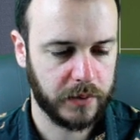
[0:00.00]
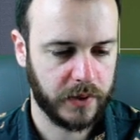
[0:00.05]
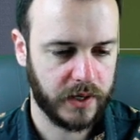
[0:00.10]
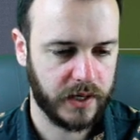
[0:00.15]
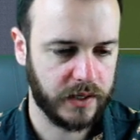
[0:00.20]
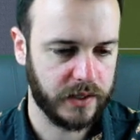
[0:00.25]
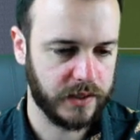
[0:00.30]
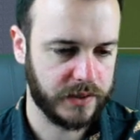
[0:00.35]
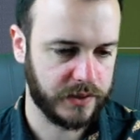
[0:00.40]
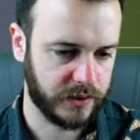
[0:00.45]

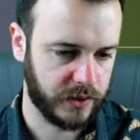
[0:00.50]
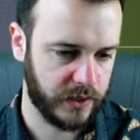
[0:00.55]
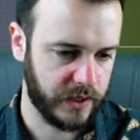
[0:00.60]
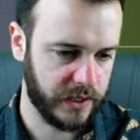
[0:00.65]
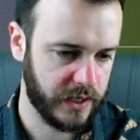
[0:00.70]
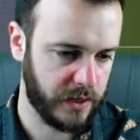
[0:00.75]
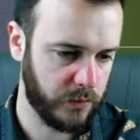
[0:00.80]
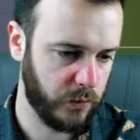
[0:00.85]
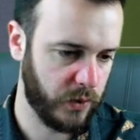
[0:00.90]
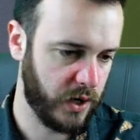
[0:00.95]
but it's
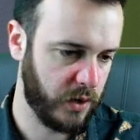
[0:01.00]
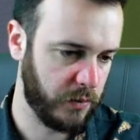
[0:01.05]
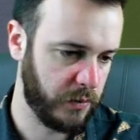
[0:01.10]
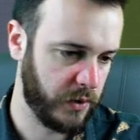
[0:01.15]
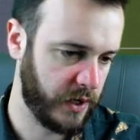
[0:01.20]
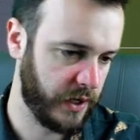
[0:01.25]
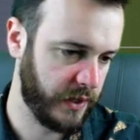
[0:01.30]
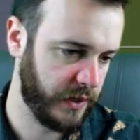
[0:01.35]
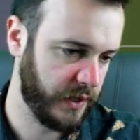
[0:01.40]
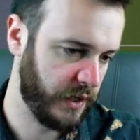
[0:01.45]
tidied up well
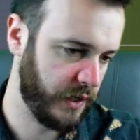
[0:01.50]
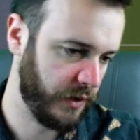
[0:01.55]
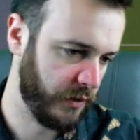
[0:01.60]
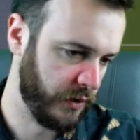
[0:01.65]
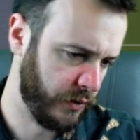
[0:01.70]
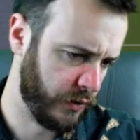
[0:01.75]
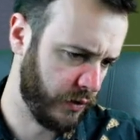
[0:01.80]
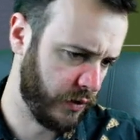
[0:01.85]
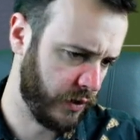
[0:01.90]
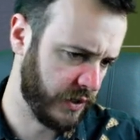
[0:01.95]
by
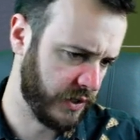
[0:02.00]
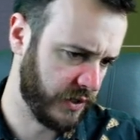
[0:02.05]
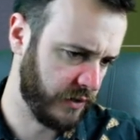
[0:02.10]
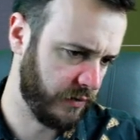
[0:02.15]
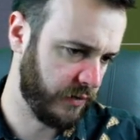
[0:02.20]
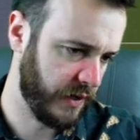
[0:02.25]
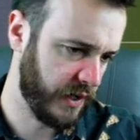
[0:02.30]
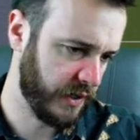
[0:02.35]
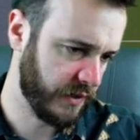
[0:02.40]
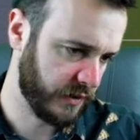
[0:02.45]
the Norwich
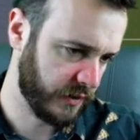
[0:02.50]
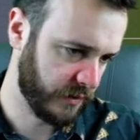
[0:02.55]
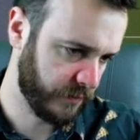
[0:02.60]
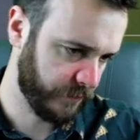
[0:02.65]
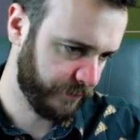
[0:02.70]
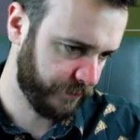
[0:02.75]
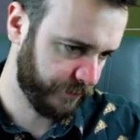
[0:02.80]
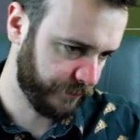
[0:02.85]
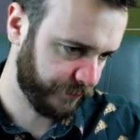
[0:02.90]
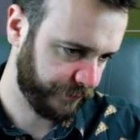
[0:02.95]
defence.